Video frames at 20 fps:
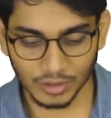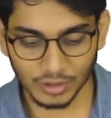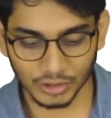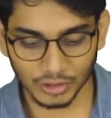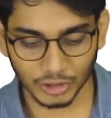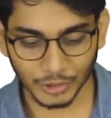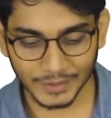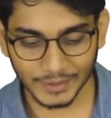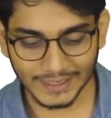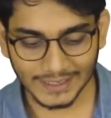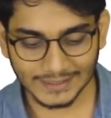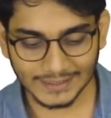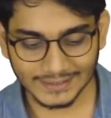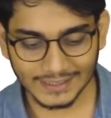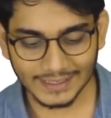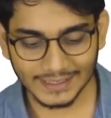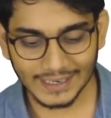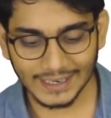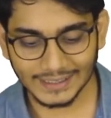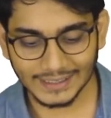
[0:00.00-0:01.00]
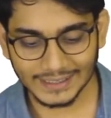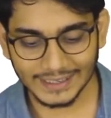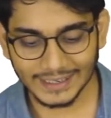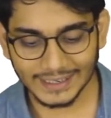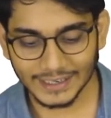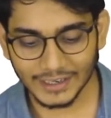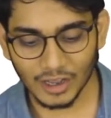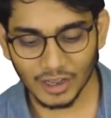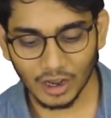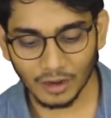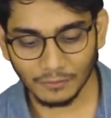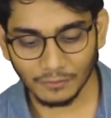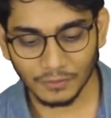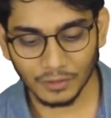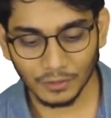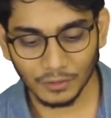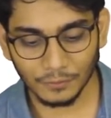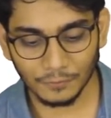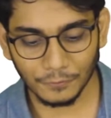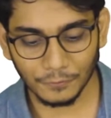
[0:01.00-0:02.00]
So you can say that degree of
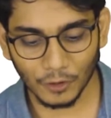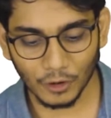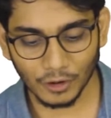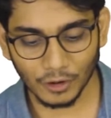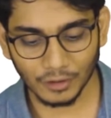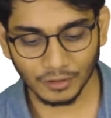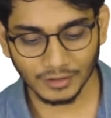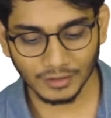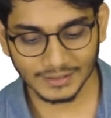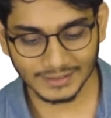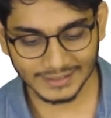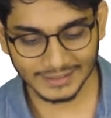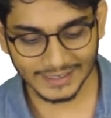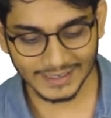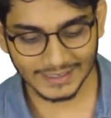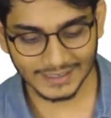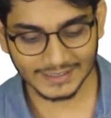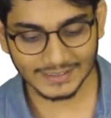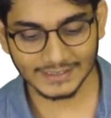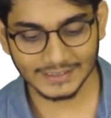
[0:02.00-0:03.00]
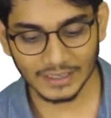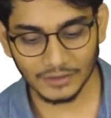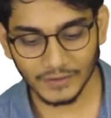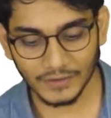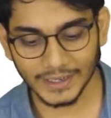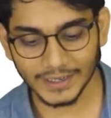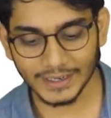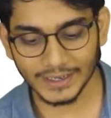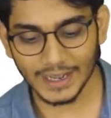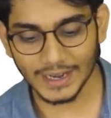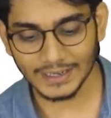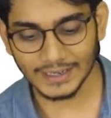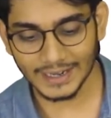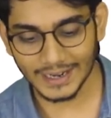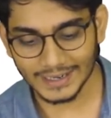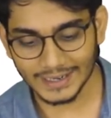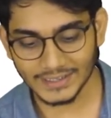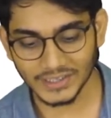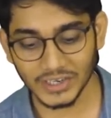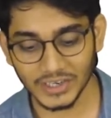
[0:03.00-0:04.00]
4, 6, 79,
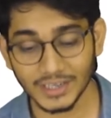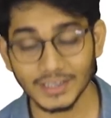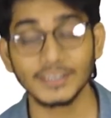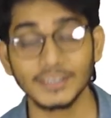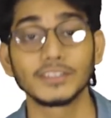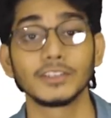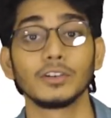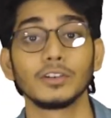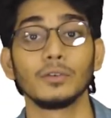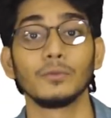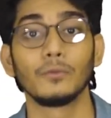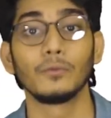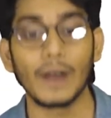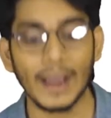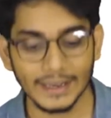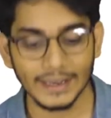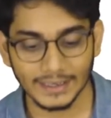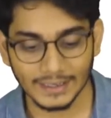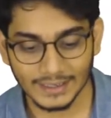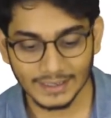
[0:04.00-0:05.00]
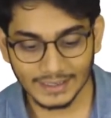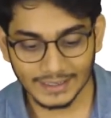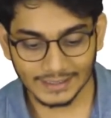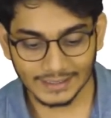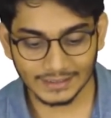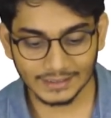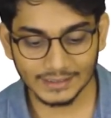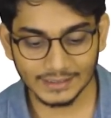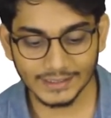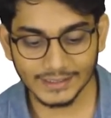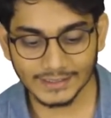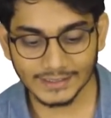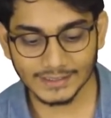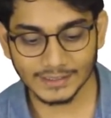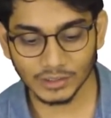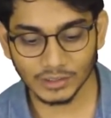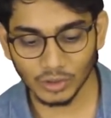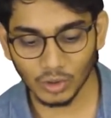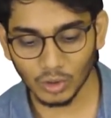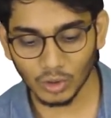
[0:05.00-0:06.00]
89 is 0. Why?
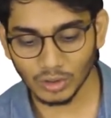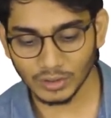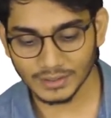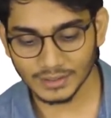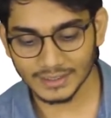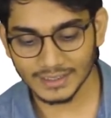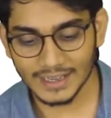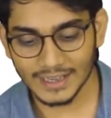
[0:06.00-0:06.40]
This node